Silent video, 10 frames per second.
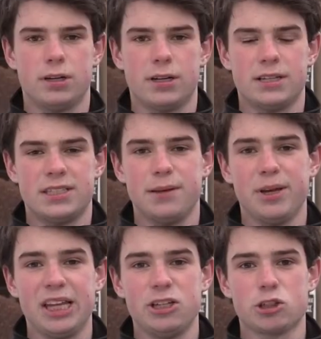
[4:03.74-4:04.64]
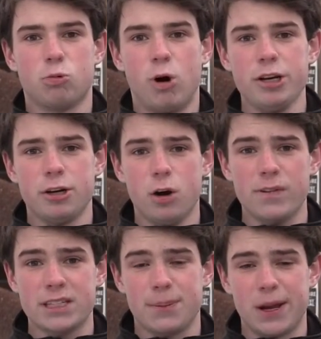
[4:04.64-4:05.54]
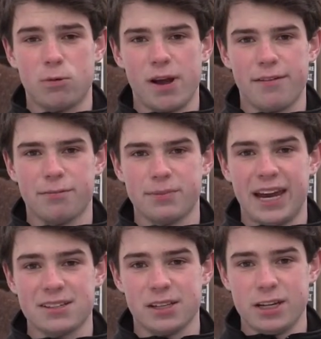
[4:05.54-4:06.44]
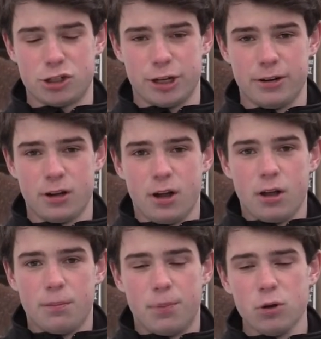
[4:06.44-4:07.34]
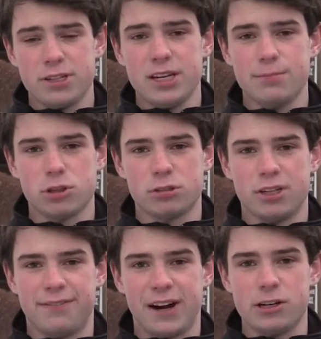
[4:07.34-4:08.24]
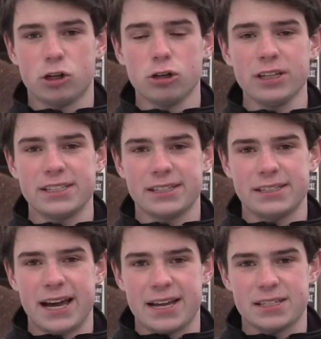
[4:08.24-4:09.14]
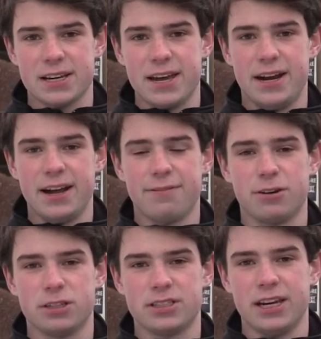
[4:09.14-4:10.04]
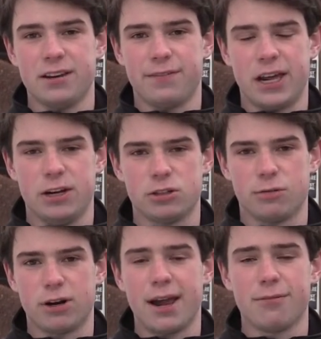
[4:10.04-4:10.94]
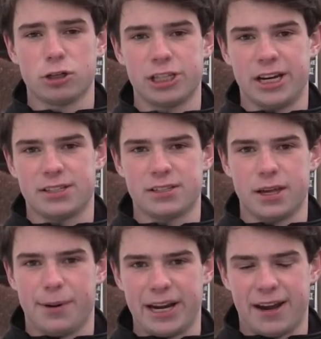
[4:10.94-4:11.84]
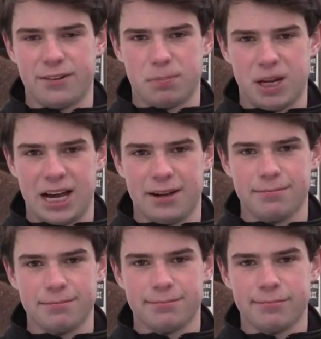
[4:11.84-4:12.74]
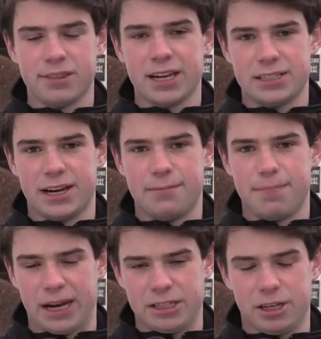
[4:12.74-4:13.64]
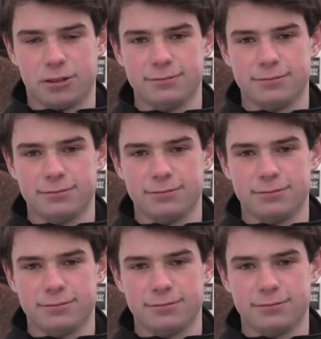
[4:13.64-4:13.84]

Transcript: seemingly just one COVID spike away from cancellation, both teams look to find early success in an effort to take advantage of whatever chances they might have to play. Thanks, Ted. Back to you.